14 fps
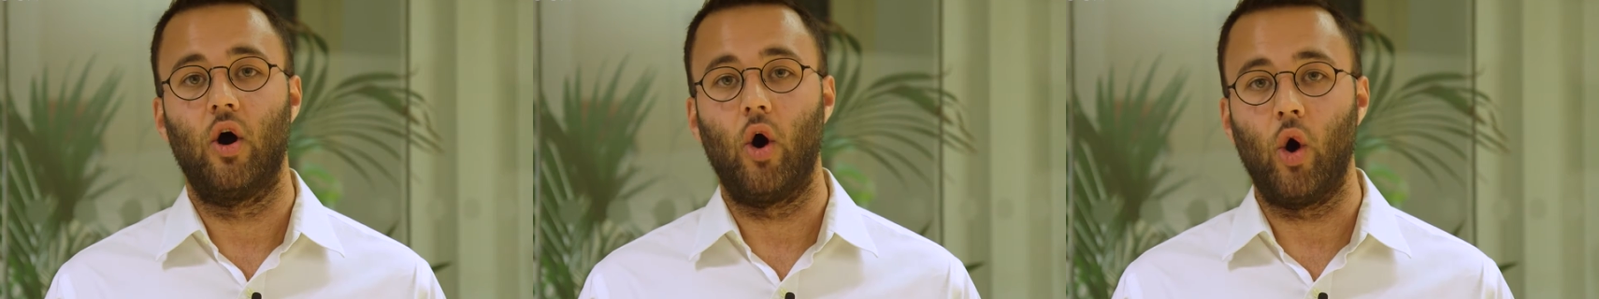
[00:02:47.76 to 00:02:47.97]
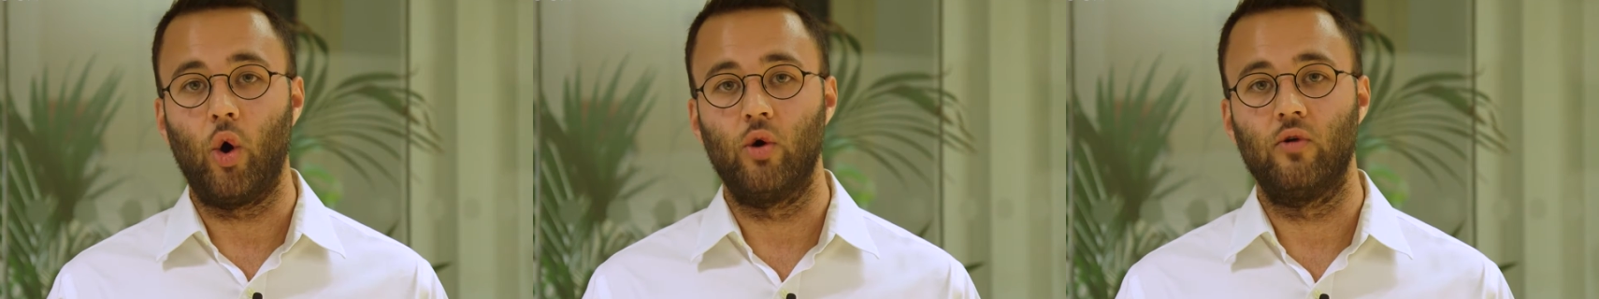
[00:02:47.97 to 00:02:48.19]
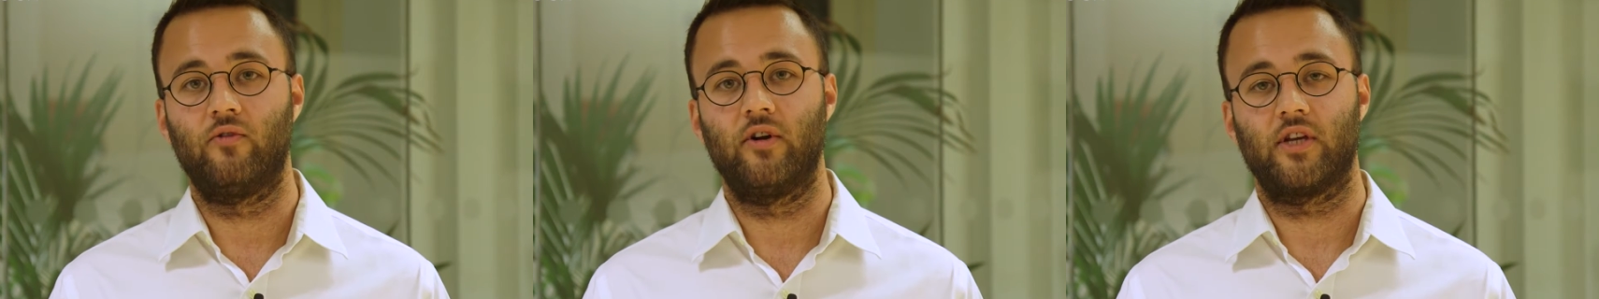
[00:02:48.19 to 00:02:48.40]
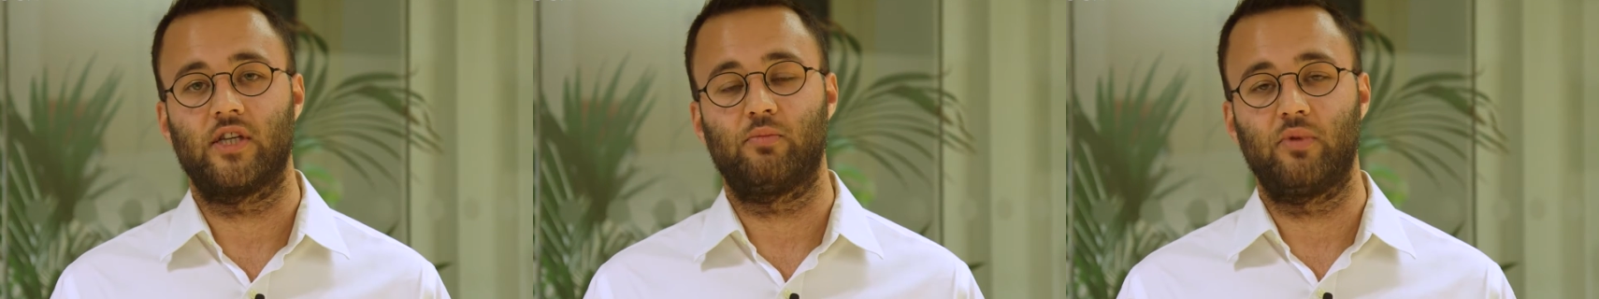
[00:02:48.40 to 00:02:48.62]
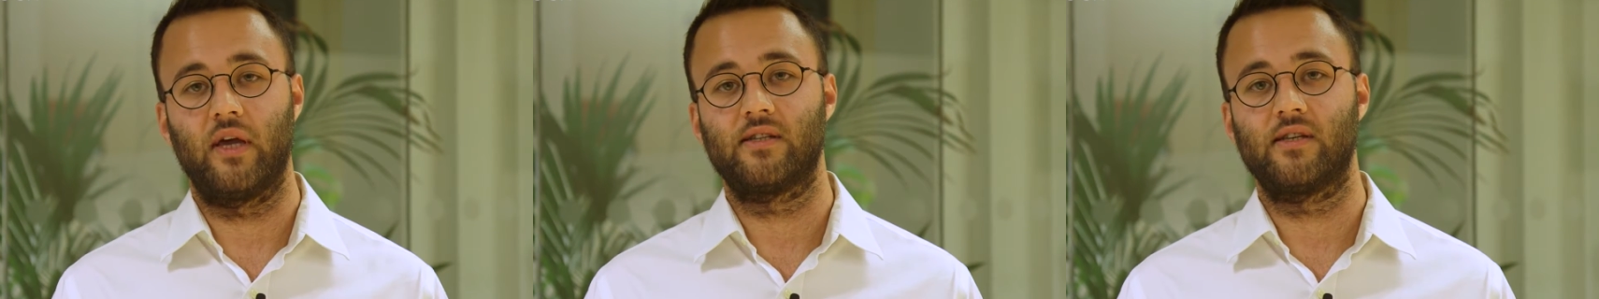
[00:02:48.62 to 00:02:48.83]
all for
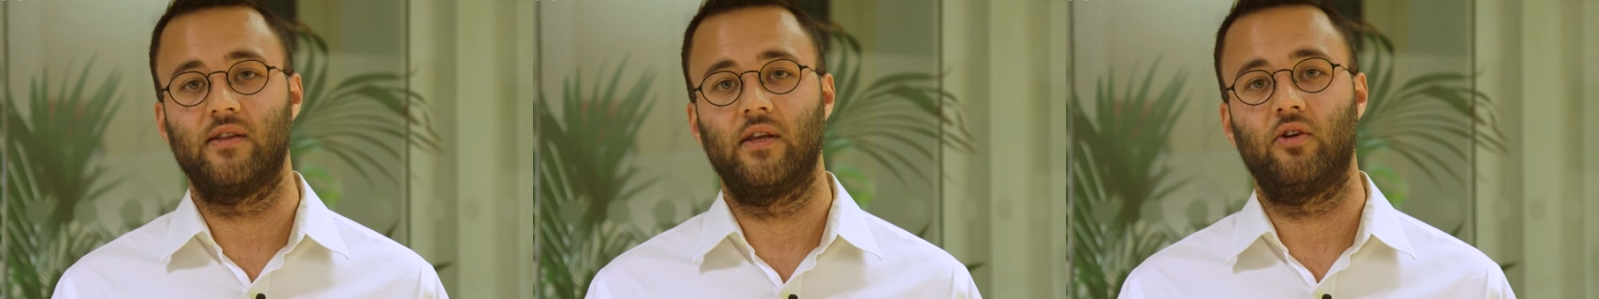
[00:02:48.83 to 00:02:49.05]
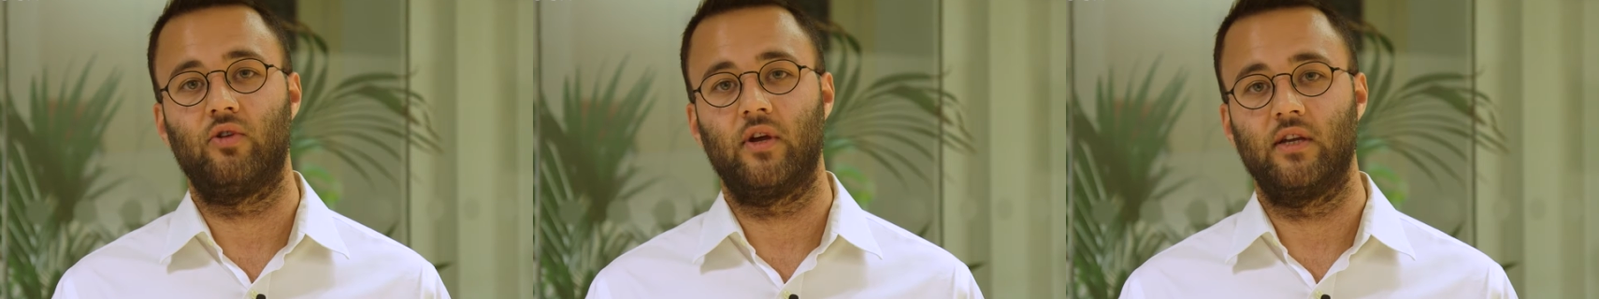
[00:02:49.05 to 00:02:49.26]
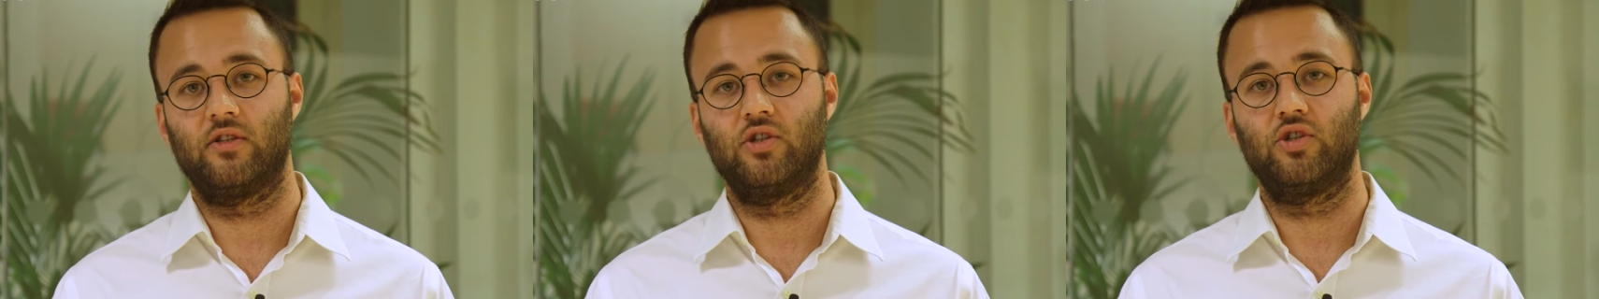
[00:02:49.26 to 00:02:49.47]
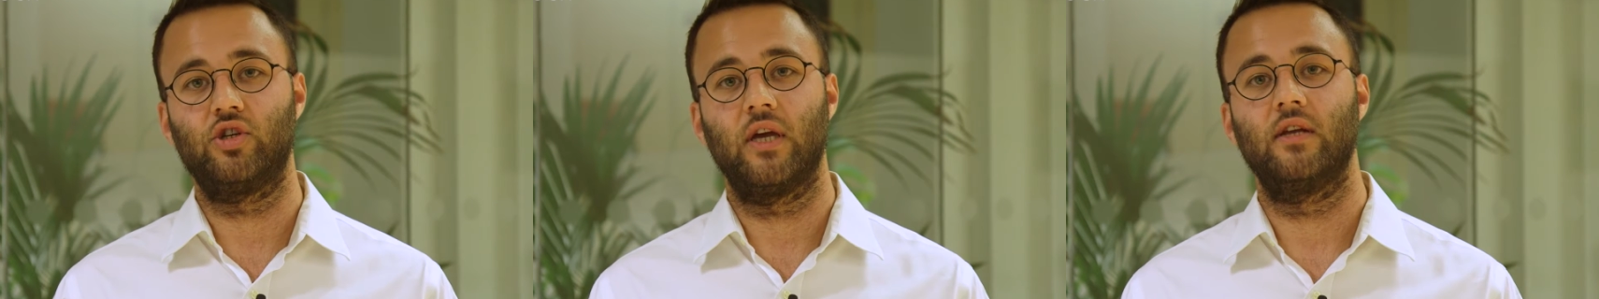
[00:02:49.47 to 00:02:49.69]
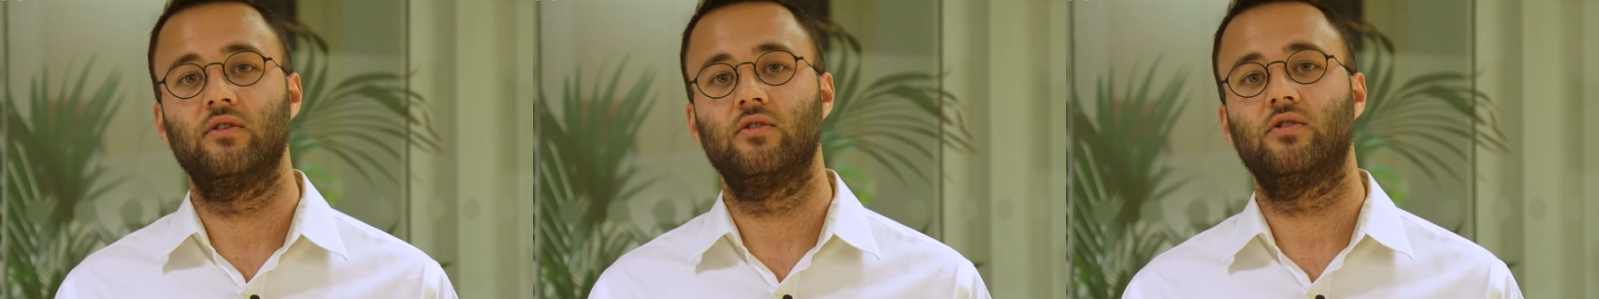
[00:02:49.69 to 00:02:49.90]
expressing their right to
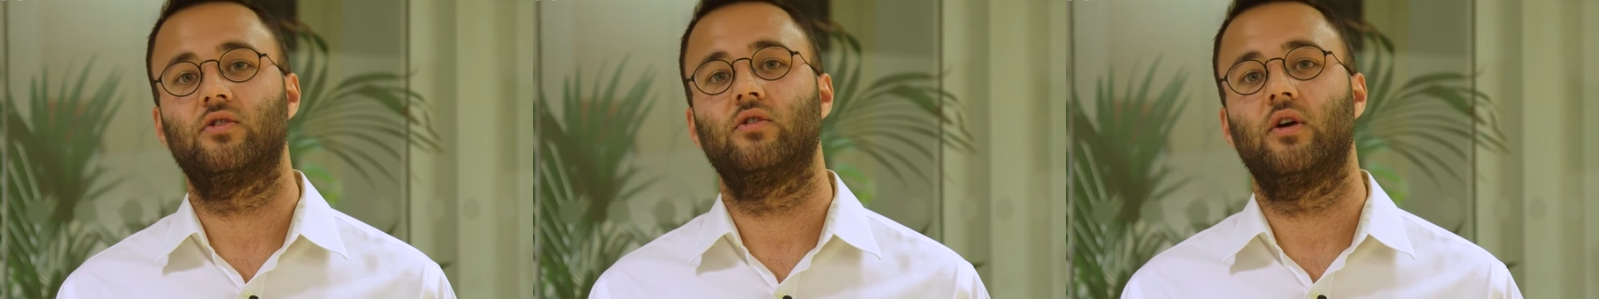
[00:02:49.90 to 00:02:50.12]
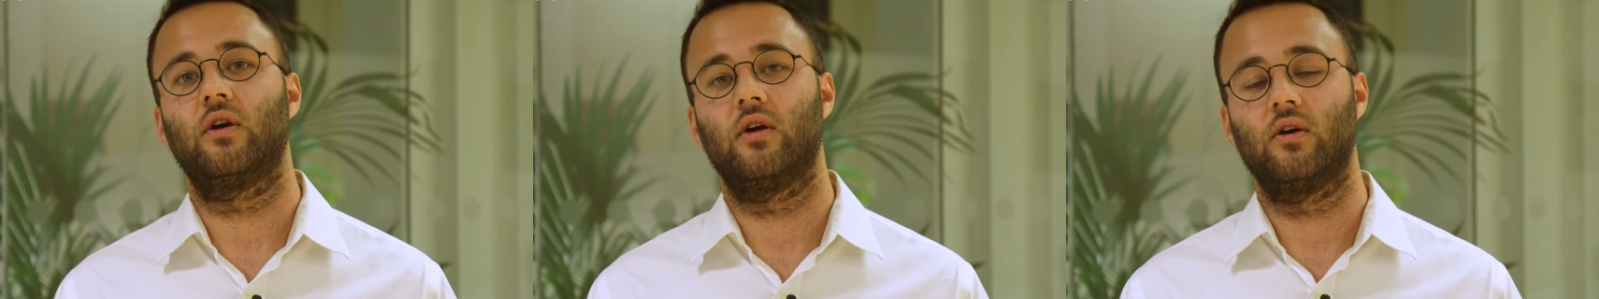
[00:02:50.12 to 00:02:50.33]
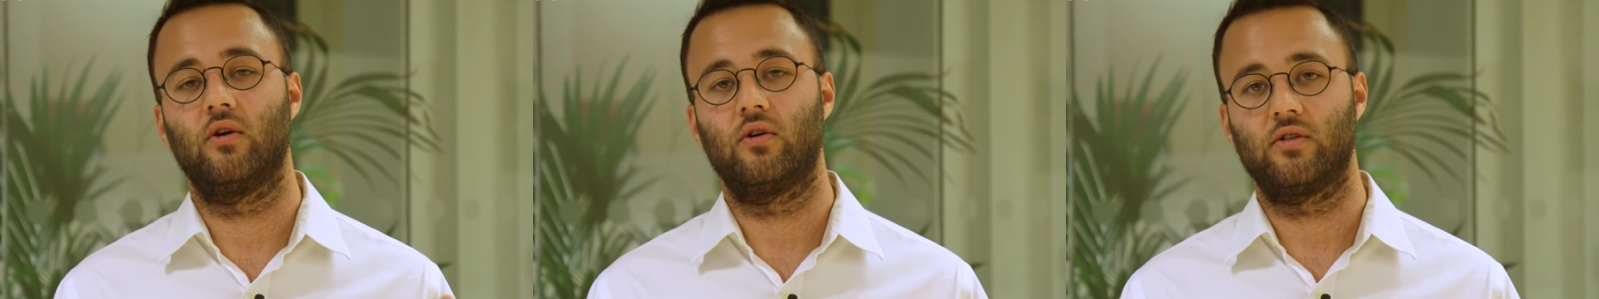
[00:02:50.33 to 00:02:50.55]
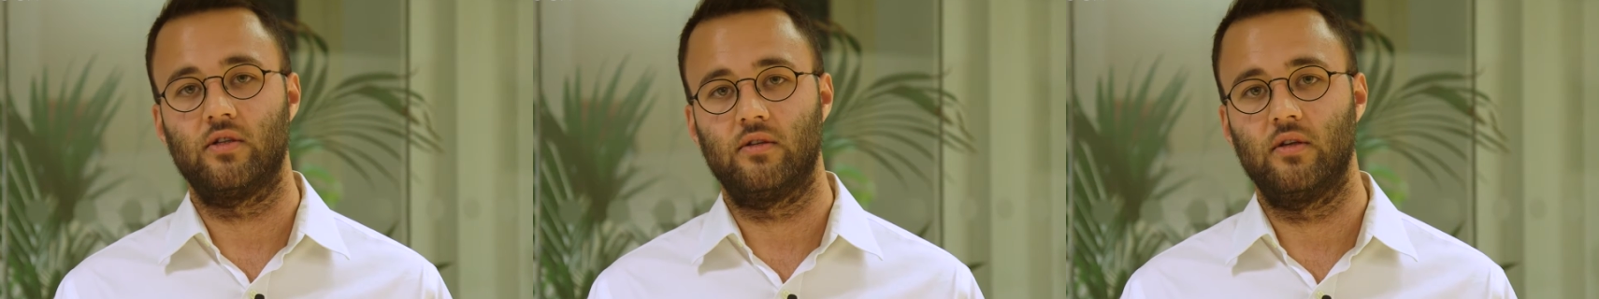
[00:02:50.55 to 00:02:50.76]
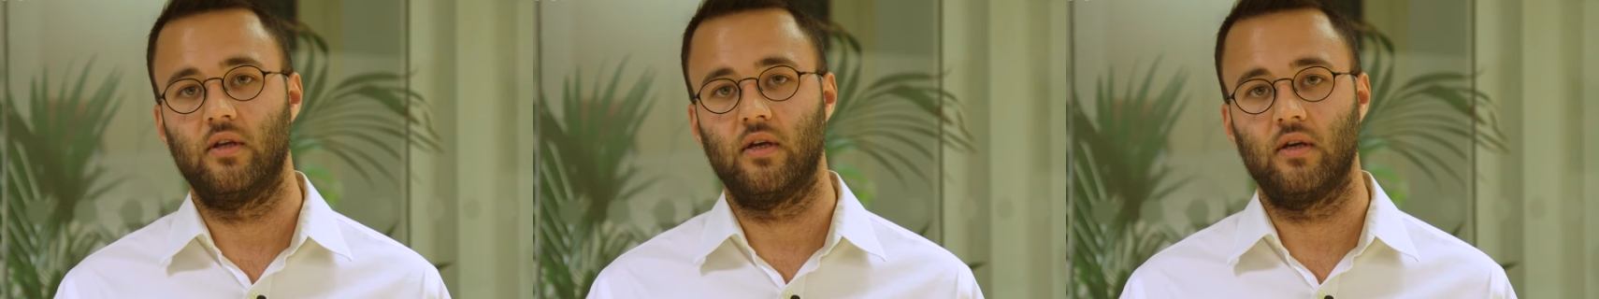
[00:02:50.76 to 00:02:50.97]
change or
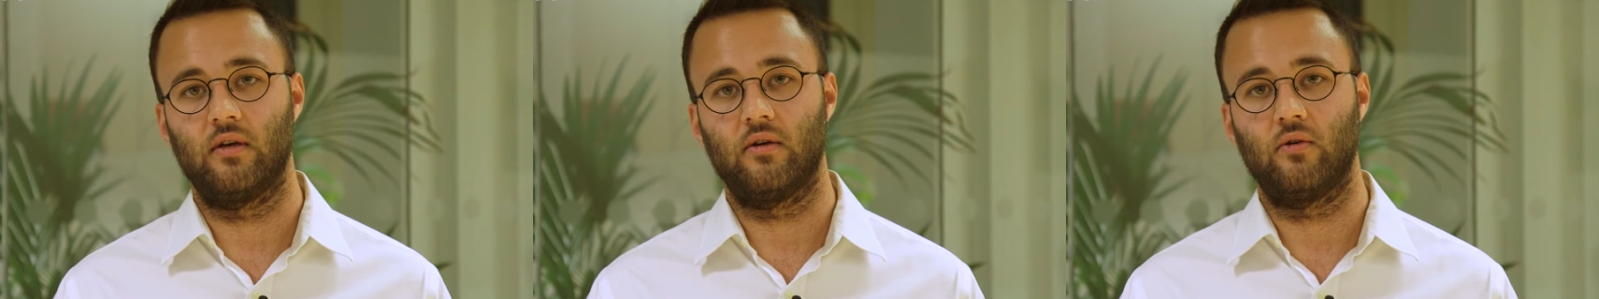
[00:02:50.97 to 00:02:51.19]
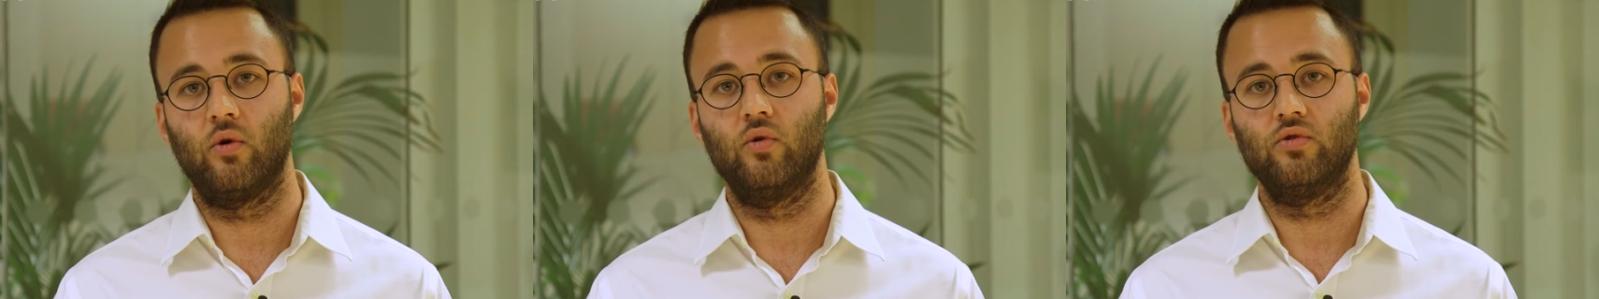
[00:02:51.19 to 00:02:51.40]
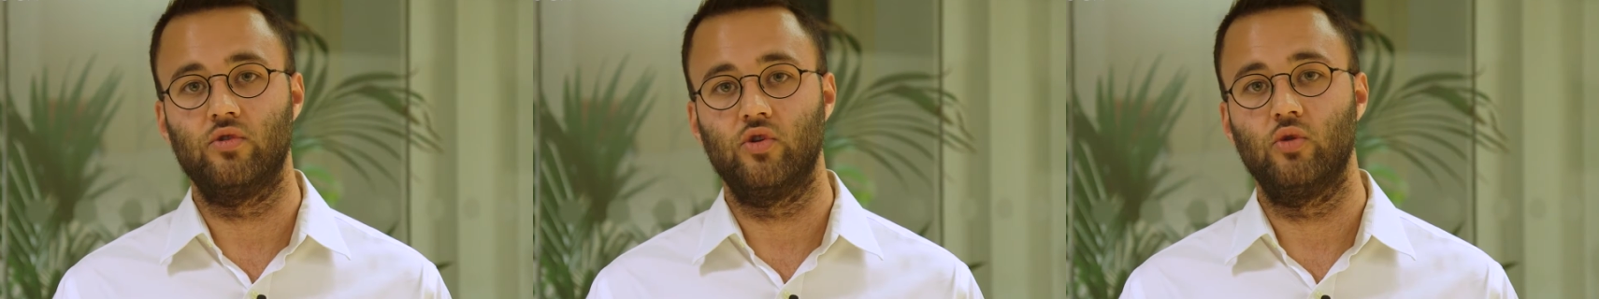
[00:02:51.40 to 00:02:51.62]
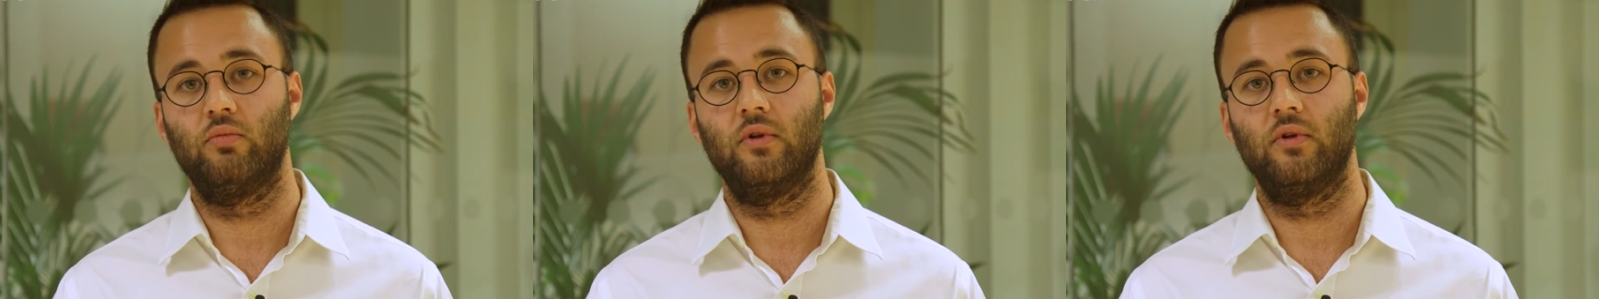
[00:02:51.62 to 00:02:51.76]
to hold new